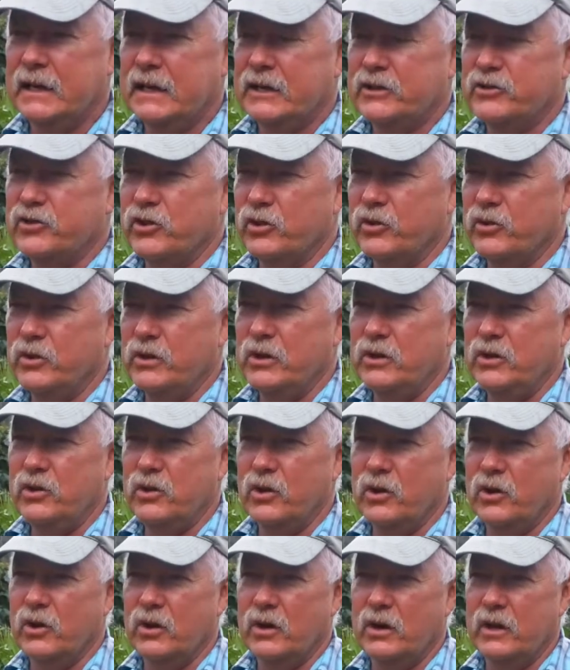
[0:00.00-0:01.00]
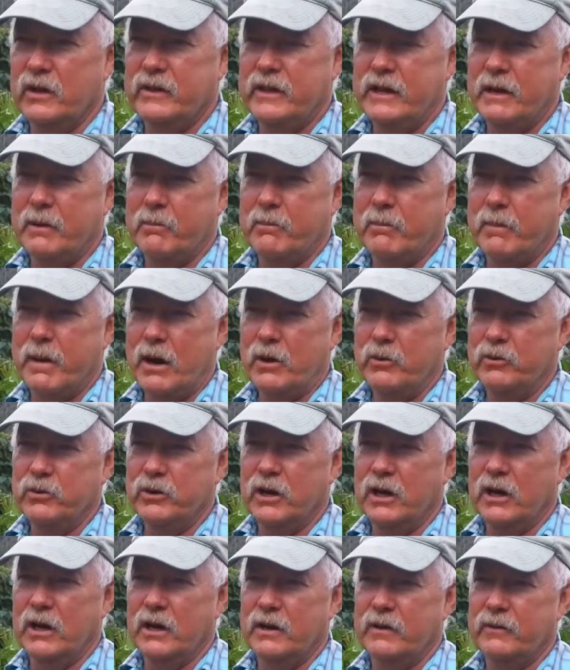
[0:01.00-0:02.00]
So the amount
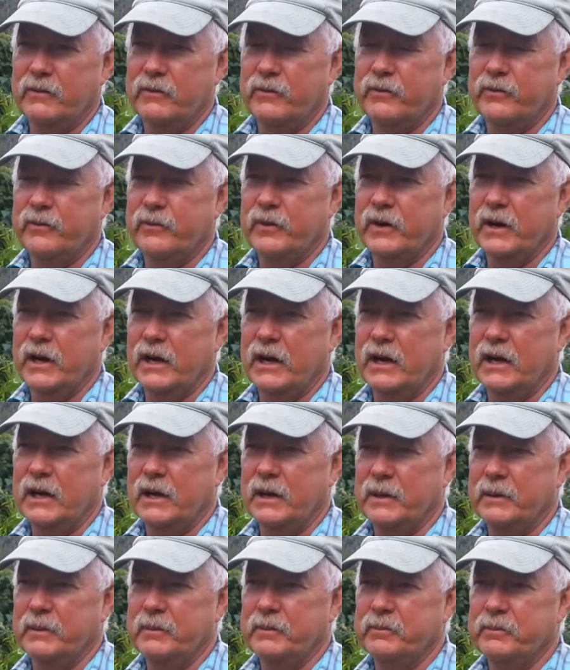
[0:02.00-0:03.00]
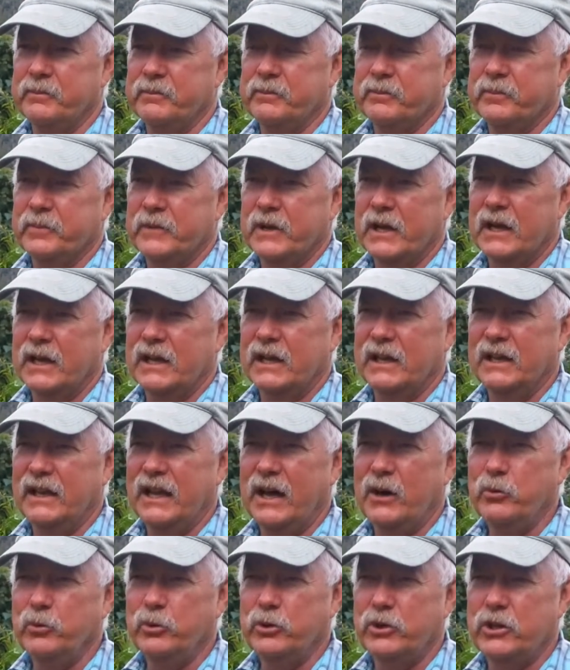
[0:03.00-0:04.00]
of
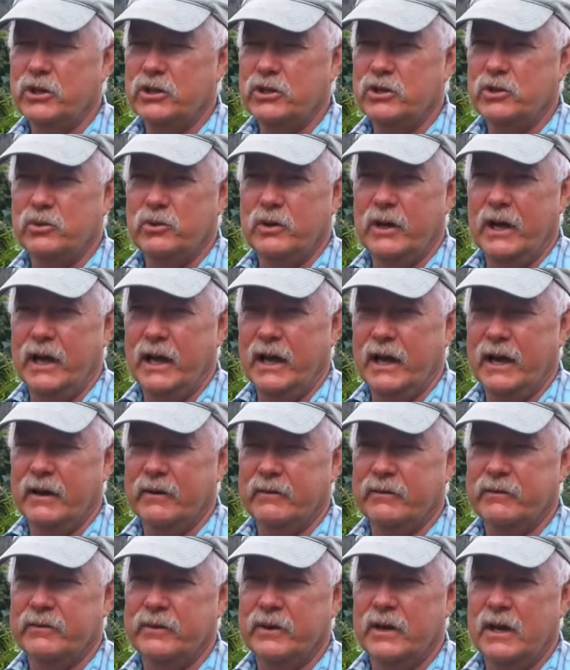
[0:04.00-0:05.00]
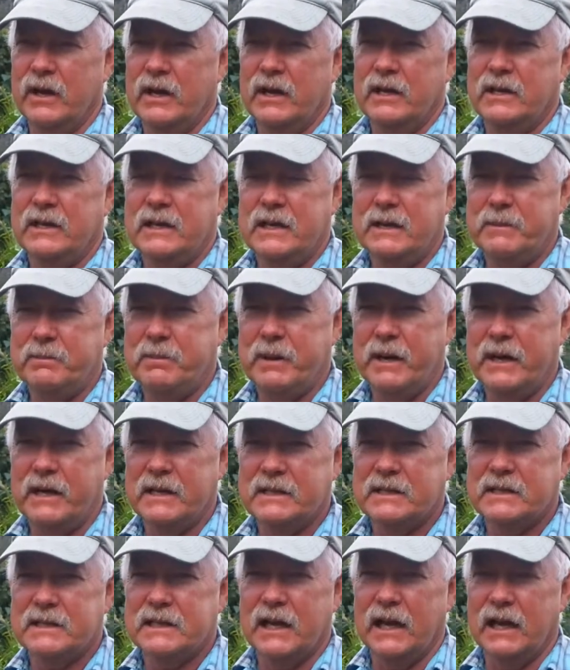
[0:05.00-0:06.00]
clout that you have
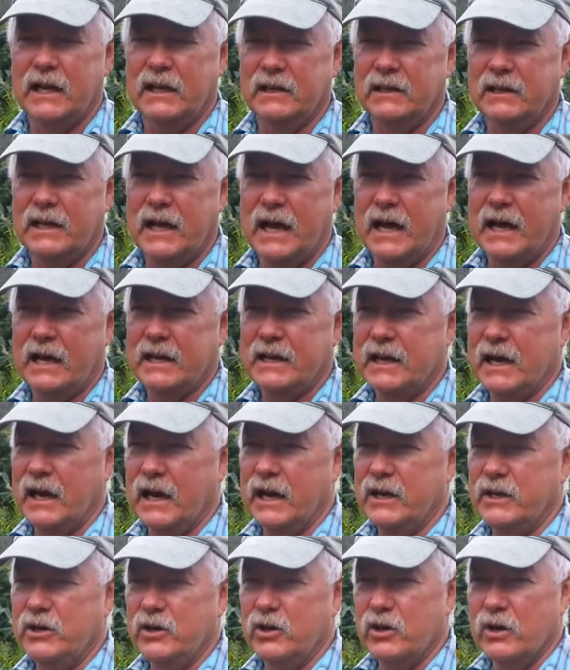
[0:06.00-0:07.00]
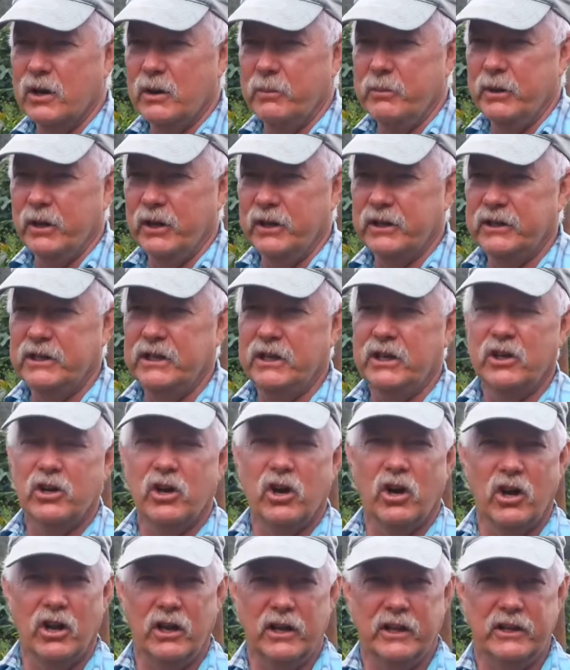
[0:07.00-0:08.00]
depends a lot on your ability to
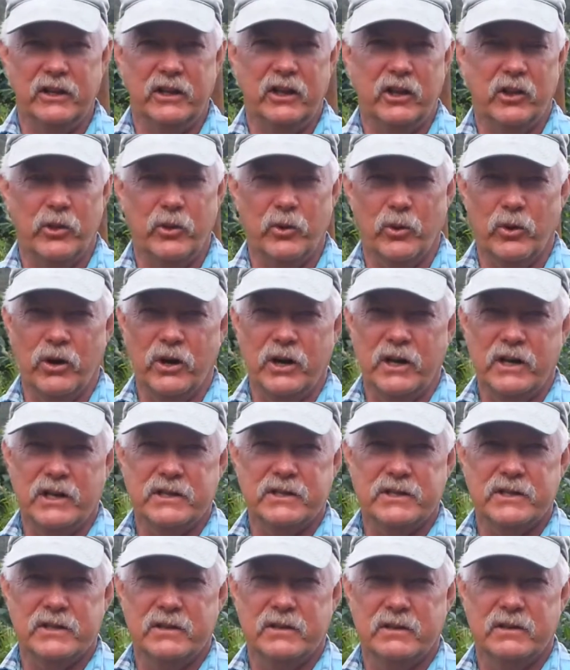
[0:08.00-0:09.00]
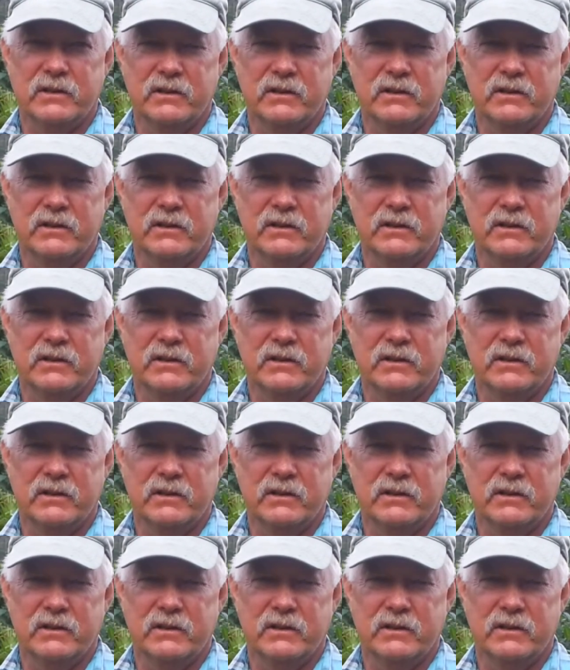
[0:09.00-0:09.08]
call in the authorities.